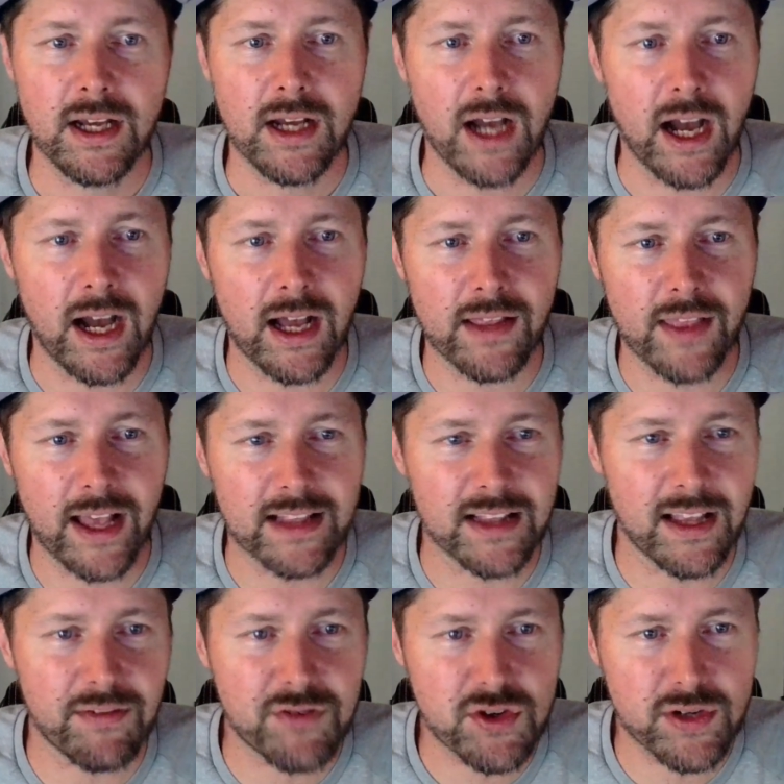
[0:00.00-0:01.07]
That
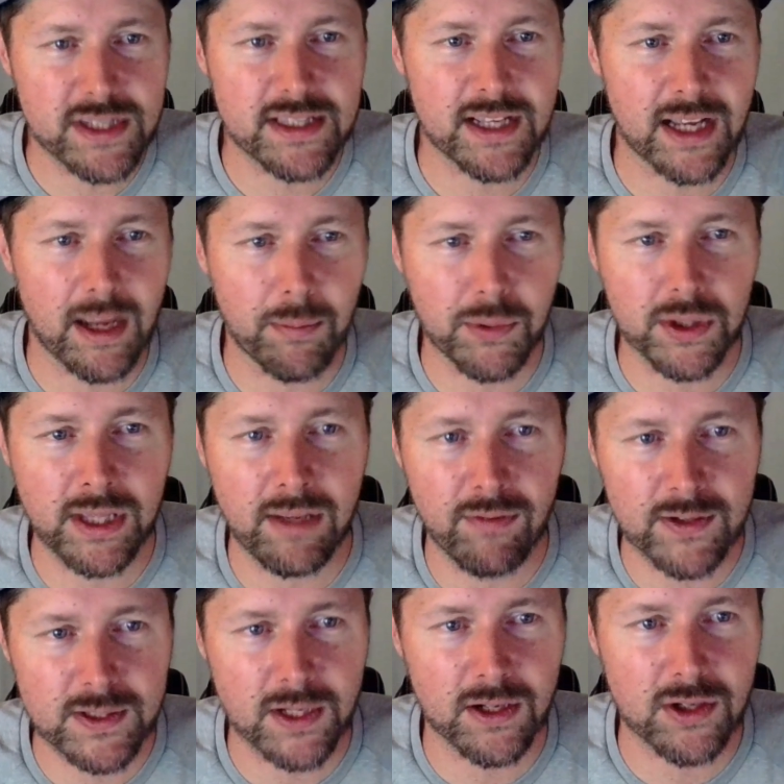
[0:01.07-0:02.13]
left joystick, I believe,
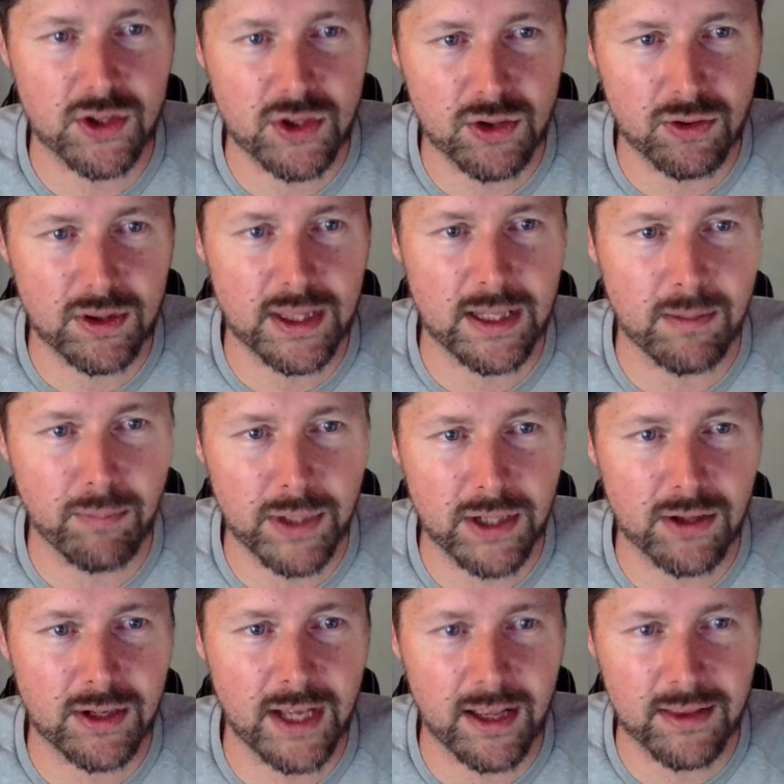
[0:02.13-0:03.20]
is going to shoot the beer
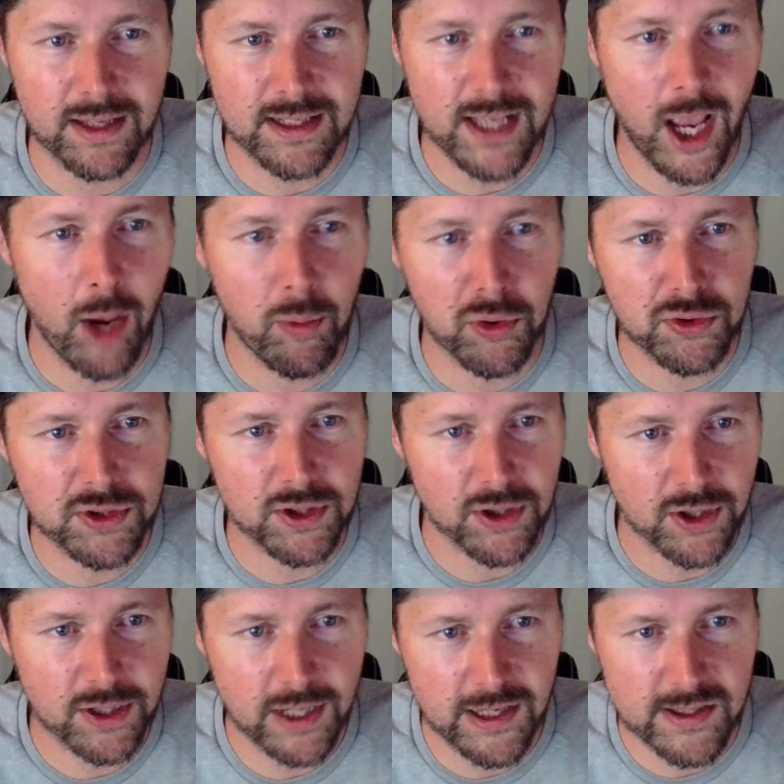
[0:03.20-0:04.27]
down the table to your
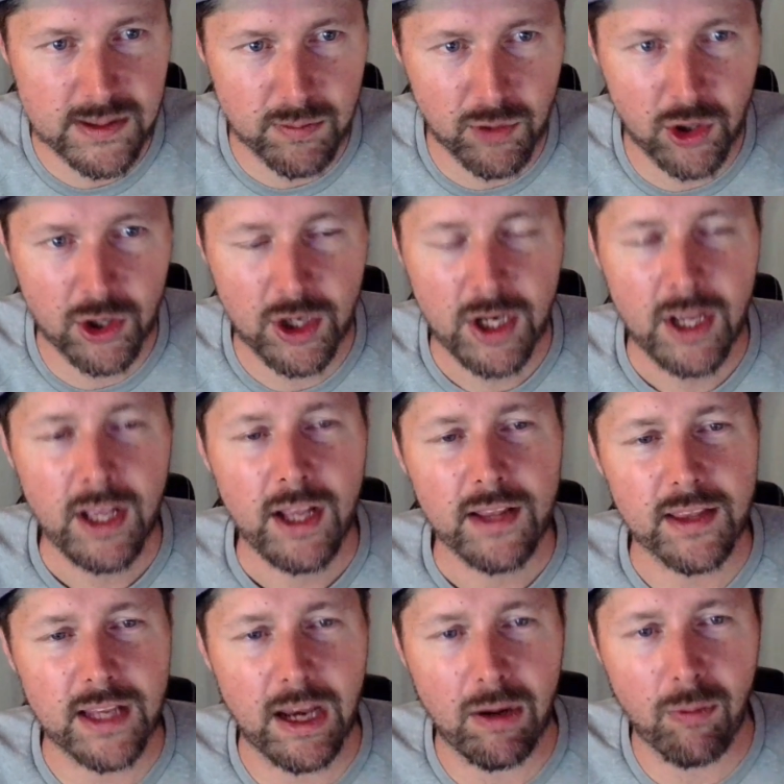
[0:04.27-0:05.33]
customer.
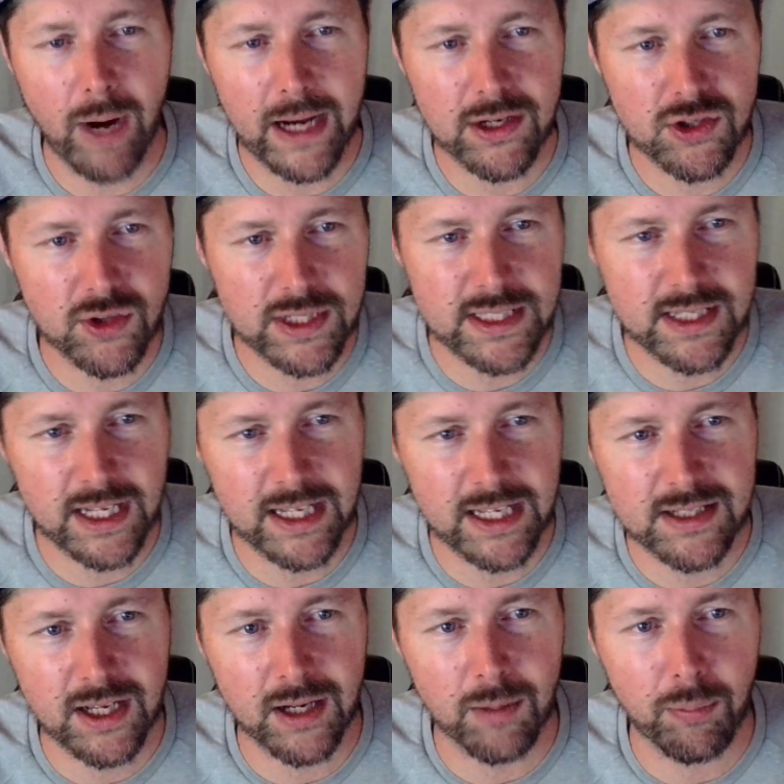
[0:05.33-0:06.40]
The right joystick is
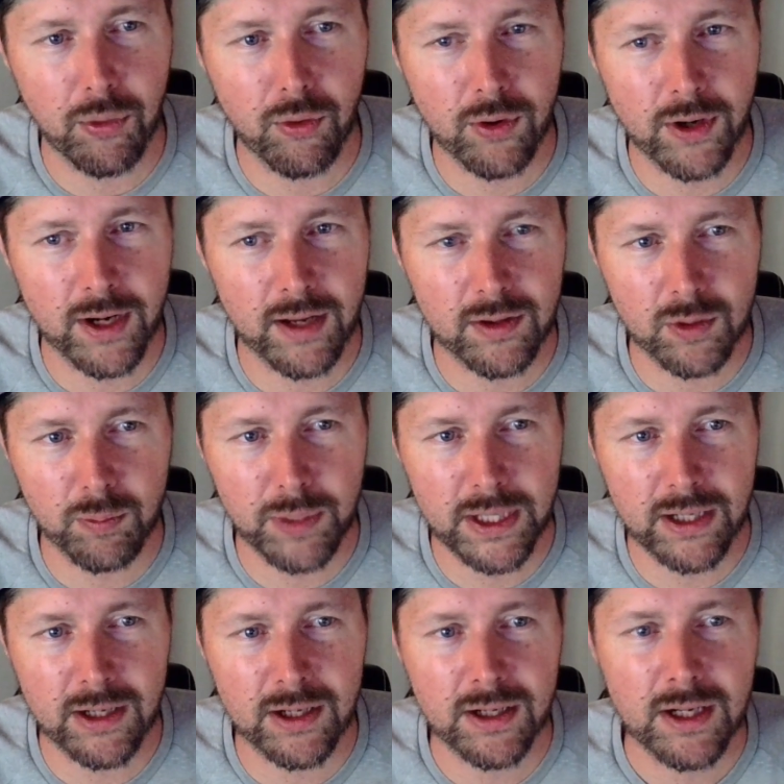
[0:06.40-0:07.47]
going to pour another
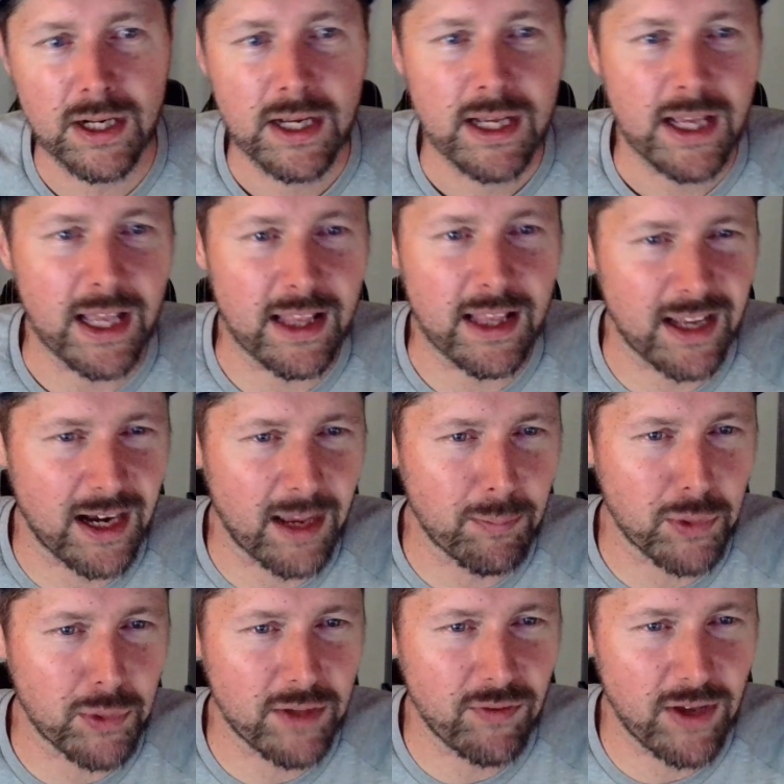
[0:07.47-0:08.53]
beer. And then I
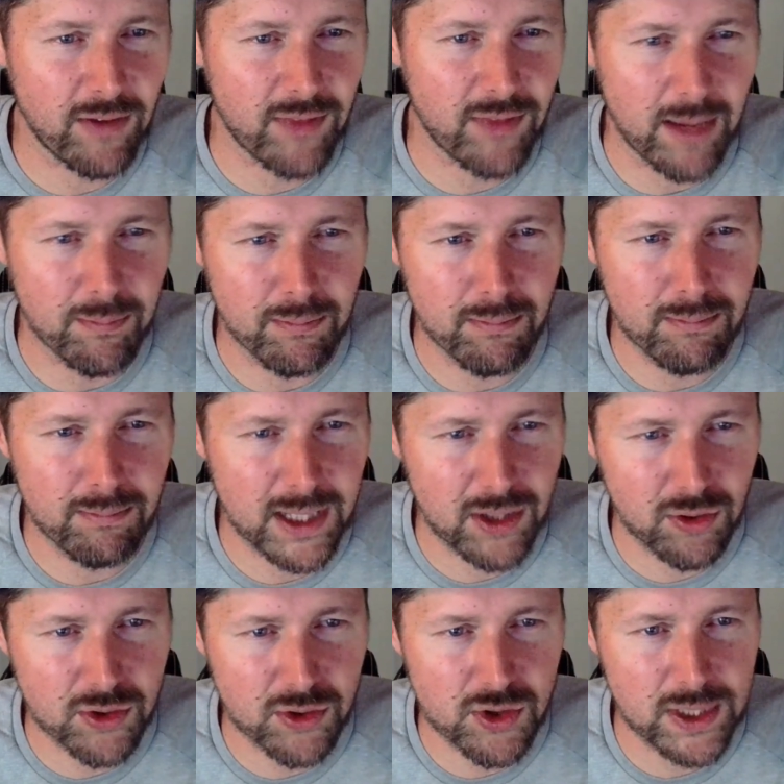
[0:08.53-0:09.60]
believe you have that
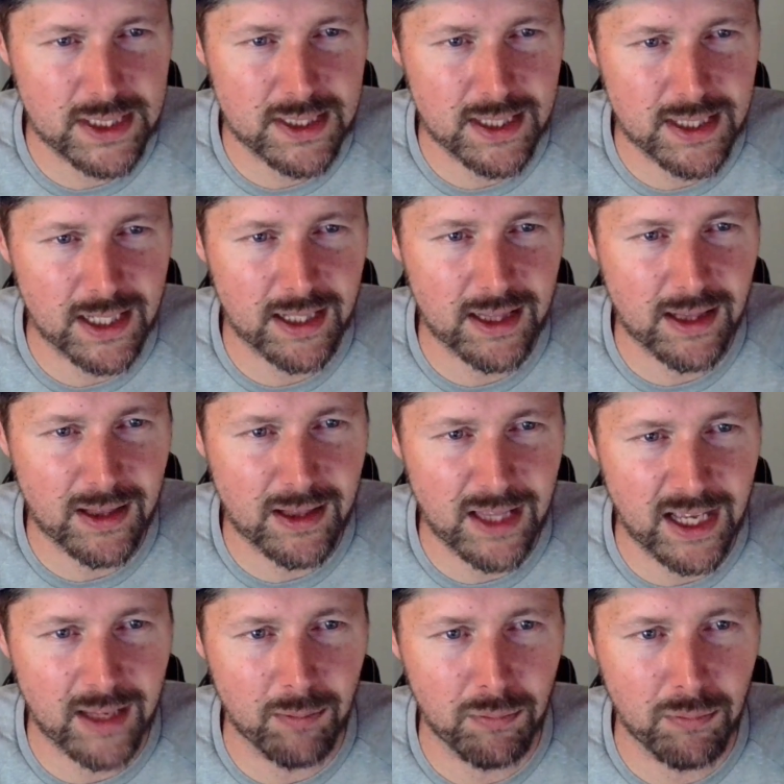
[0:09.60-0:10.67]
middle joystick that
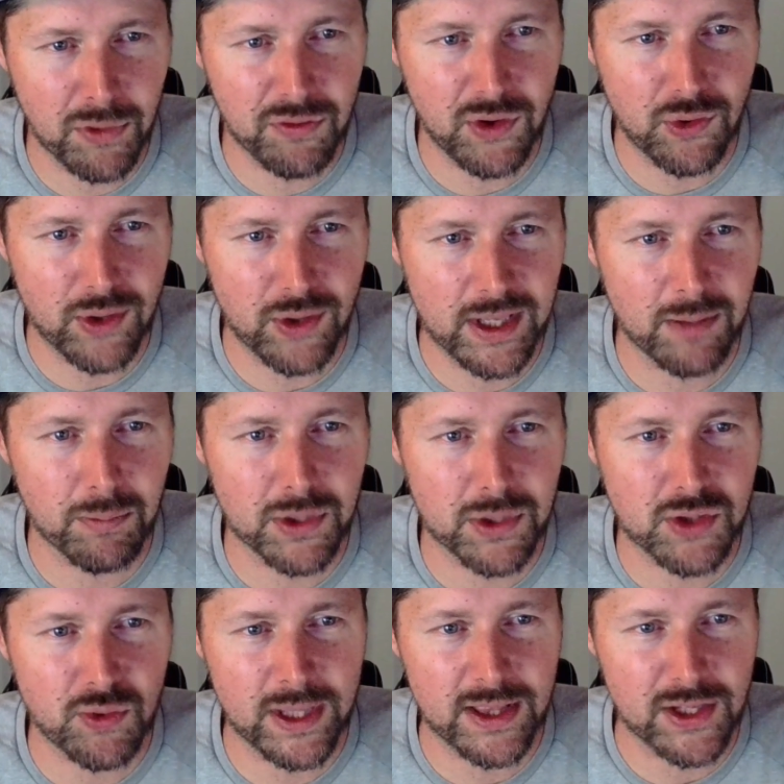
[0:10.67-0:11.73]
can move you in
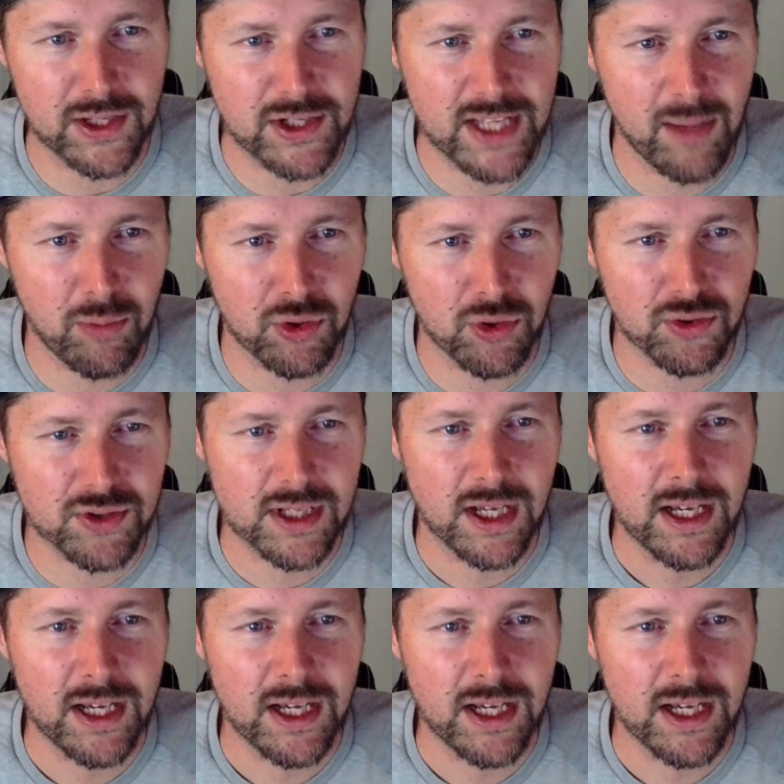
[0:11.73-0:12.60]
between the tables.